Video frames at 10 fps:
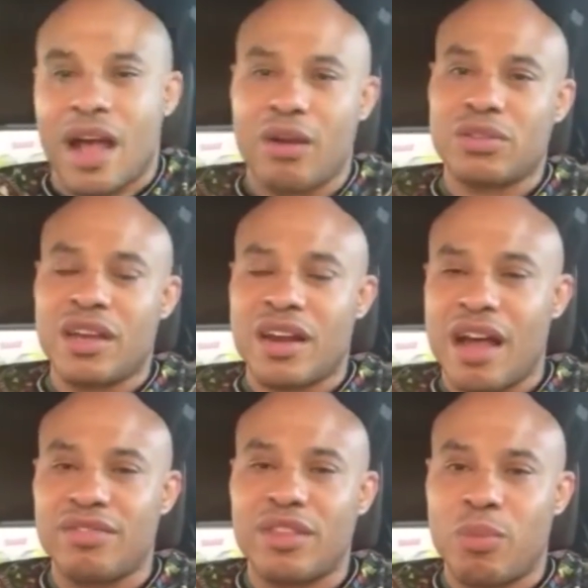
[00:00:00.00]
out there
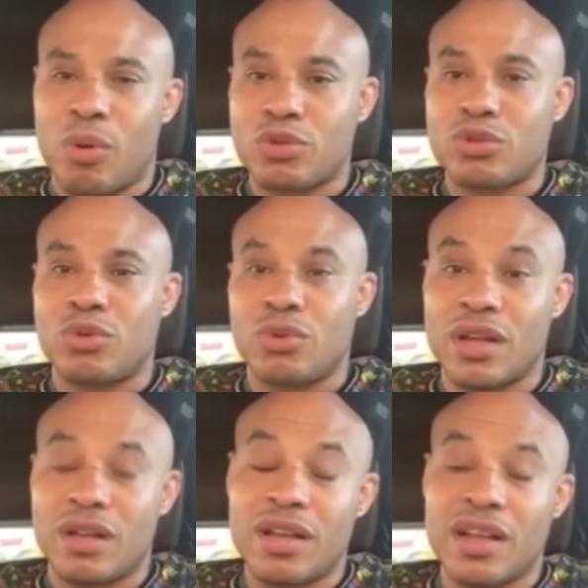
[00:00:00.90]
have the balls to do
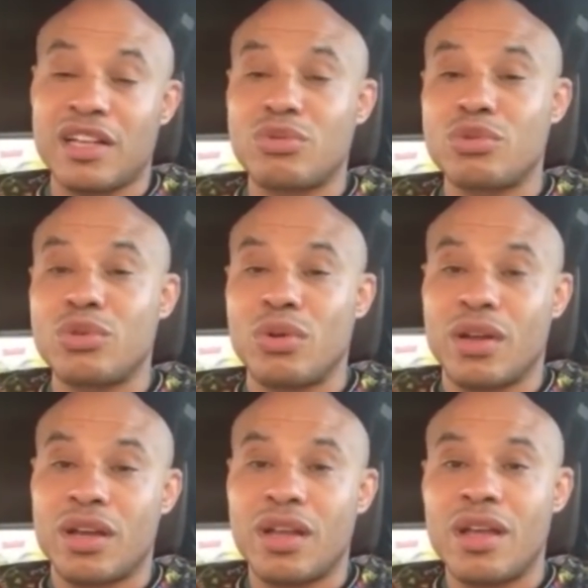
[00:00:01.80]
that. Guess who's doing
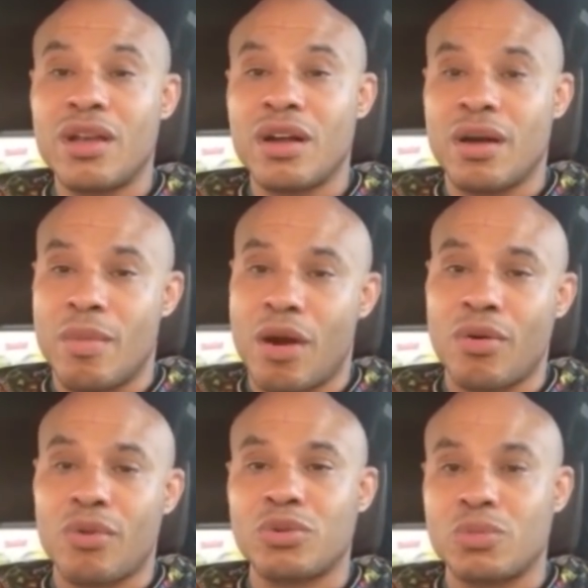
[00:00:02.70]
it?
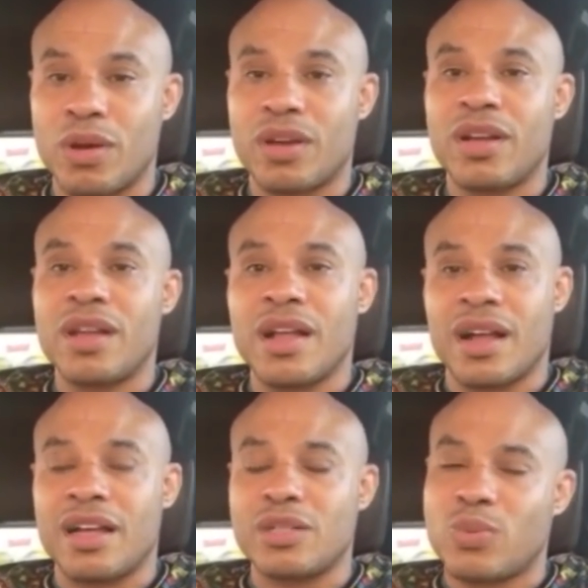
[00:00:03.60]
Kamaru Usman.
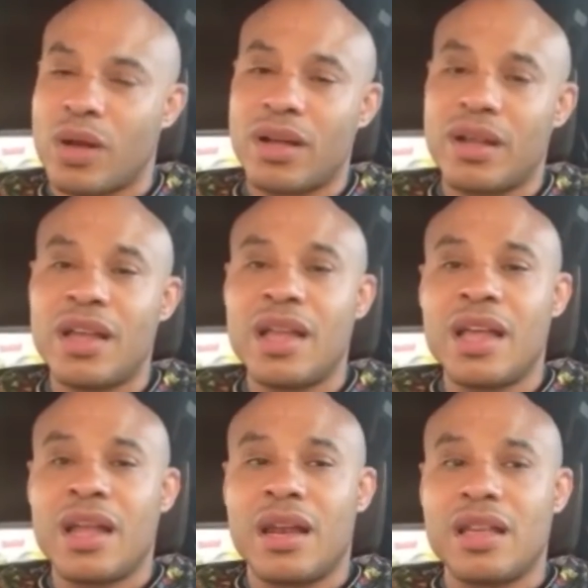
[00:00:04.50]
And guess what?
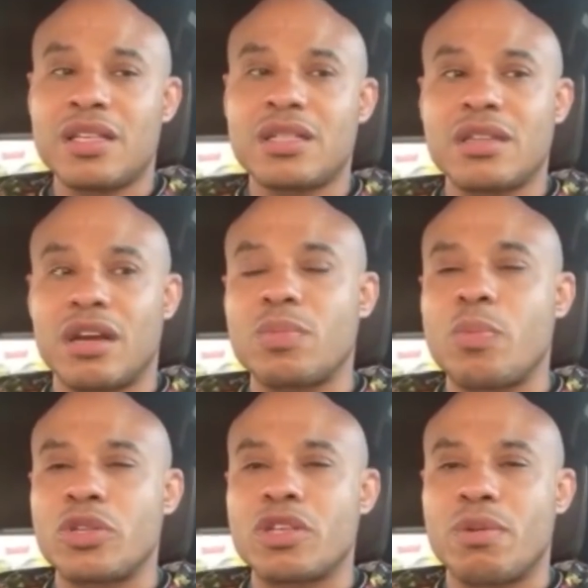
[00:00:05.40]
Let's start to
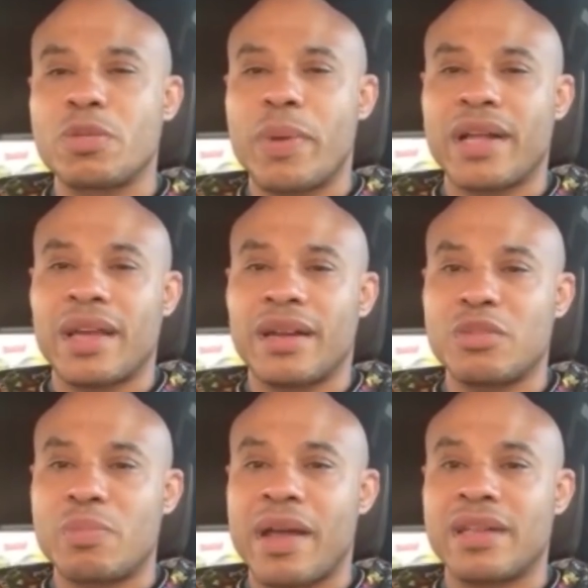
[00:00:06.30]
put some respect on
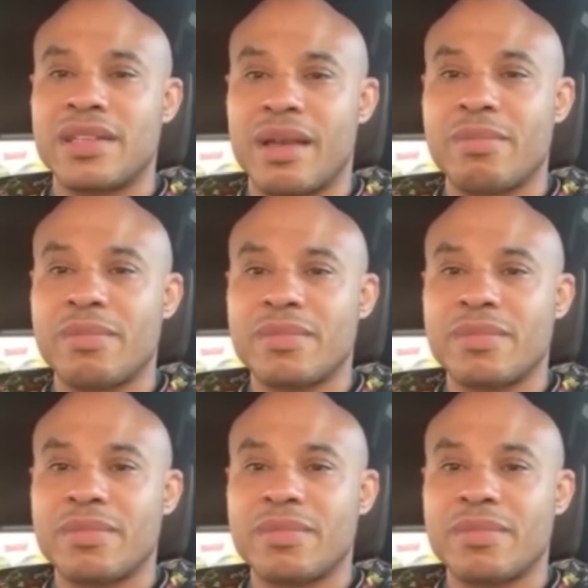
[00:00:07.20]
this man's name.